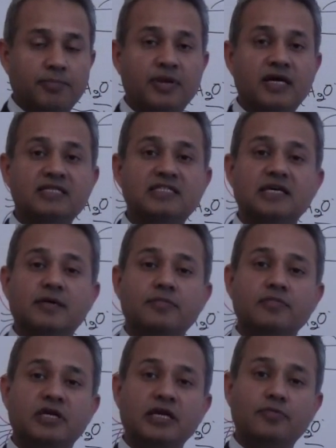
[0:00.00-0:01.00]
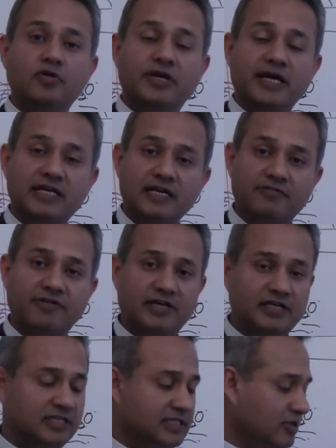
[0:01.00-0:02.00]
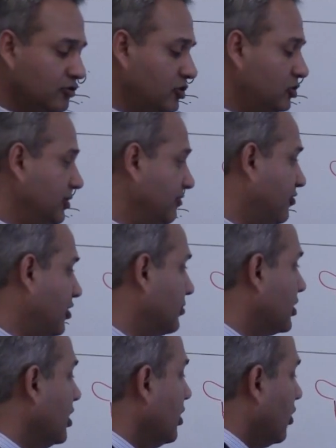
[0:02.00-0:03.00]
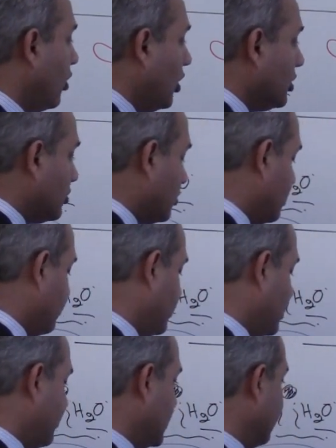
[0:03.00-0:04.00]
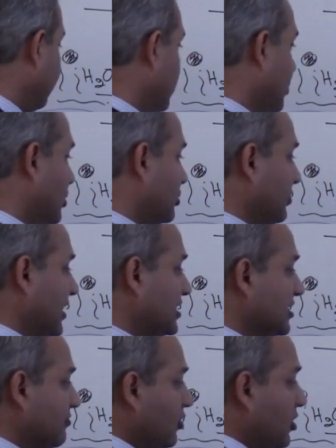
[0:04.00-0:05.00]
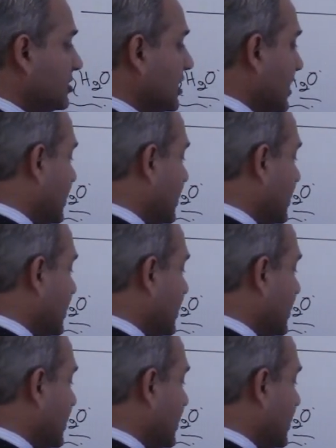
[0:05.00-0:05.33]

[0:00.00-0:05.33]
Plus some chemotactic factors are going to be formed. Although what I forgot to mention was